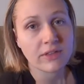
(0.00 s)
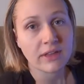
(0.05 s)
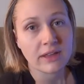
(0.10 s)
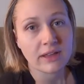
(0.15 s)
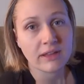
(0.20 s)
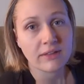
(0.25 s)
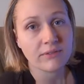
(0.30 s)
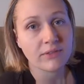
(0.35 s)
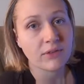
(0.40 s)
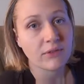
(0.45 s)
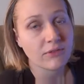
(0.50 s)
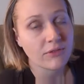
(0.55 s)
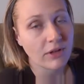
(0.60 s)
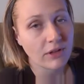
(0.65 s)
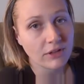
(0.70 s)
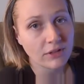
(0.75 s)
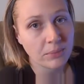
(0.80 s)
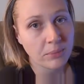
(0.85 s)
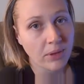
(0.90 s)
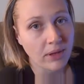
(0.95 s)
They give you
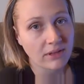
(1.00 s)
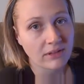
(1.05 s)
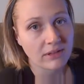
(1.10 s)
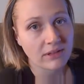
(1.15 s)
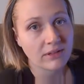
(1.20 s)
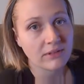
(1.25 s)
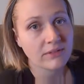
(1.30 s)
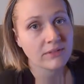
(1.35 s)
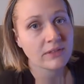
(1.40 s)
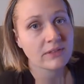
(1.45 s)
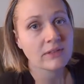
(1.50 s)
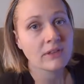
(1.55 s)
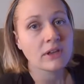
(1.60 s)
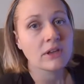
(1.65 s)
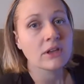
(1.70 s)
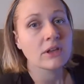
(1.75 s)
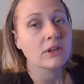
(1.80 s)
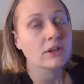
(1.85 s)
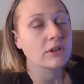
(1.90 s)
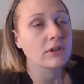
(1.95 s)
false positives.
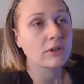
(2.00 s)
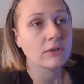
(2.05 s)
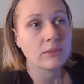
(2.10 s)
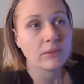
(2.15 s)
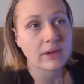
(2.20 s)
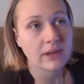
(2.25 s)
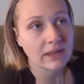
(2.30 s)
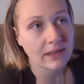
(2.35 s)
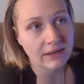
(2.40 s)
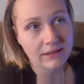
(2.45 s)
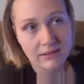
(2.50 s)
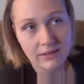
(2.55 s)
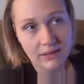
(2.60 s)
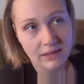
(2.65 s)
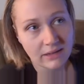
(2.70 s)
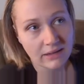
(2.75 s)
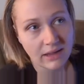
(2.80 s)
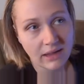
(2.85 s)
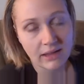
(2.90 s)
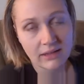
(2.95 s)
You don't want to get a
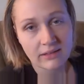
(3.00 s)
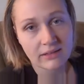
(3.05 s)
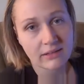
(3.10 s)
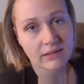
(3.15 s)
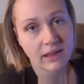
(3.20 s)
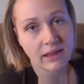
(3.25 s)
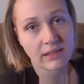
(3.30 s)
skin test.